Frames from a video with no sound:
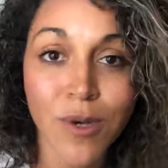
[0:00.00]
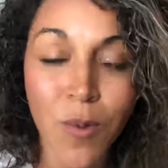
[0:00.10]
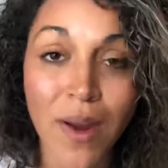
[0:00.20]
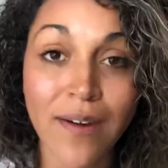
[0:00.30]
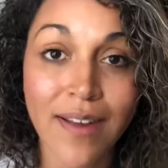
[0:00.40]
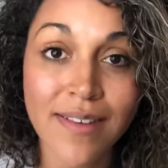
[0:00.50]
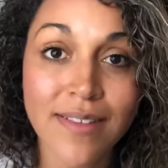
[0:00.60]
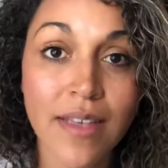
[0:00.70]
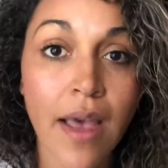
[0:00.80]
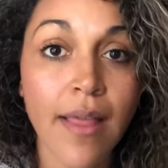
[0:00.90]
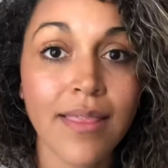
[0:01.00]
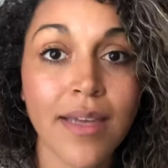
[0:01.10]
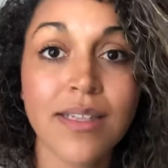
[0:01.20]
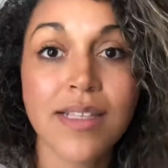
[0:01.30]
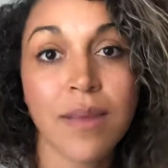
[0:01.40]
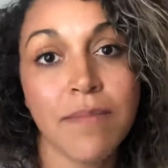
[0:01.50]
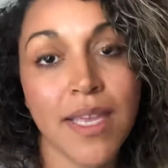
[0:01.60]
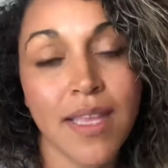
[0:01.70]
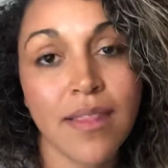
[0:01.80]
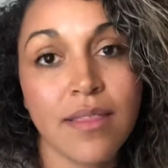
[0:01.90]
awareness, that doesn't
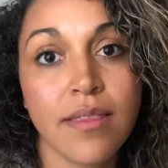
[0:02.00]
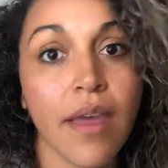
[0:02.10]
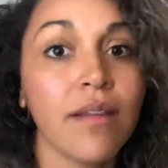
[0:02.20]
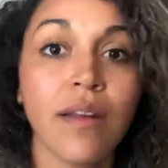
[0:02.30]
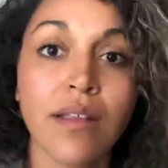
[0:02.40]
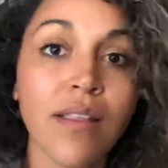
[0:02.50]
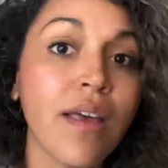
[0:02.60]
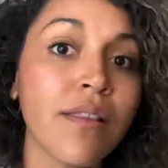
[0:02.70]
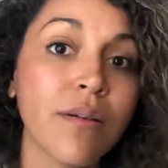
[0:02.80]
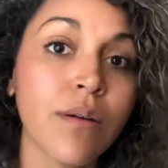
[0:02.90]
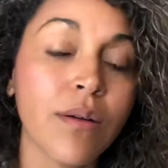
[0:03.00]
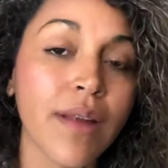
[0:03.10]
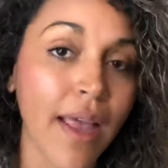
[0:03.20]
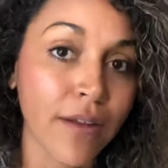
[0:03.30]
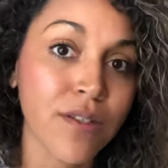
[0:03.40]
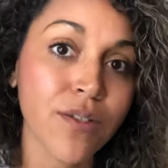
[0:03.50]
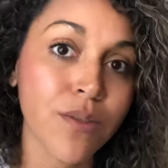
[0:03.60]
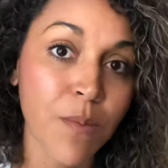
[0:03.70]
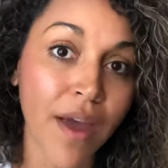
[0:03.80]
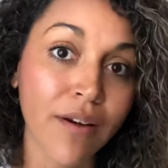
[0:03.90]
mean that none of the other cancers
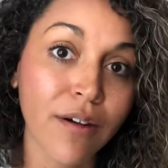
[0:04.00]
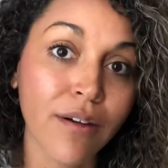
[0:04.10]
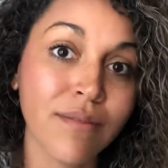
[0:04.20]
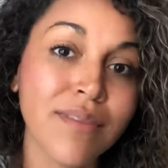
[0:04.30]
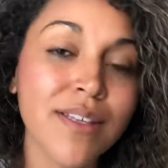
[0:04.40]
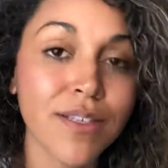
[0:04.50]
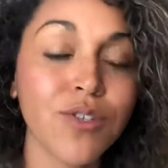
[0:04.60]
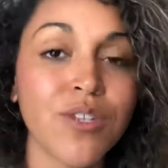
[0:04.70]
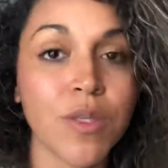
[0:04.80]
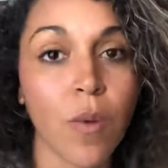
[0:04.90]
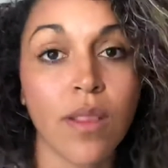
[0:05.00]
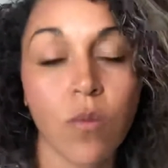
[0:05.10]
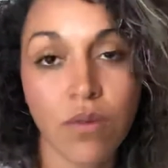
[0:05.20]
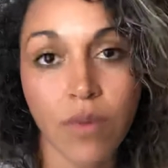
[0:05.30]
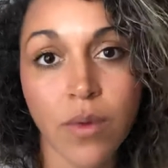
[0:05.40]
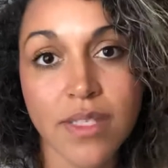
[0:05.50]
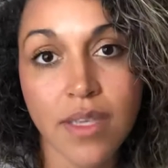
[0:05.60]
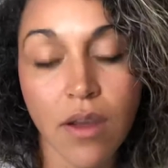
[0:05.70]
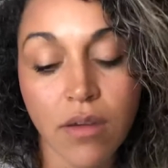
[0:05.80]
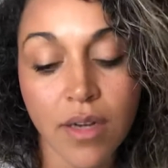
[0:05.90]
matter. This is just the one that we're
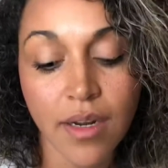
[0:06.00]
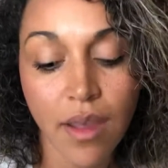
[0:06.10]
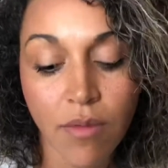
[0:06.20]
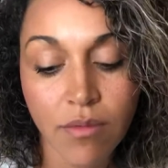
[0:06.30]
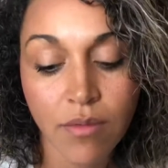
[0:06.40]
focusing on right now.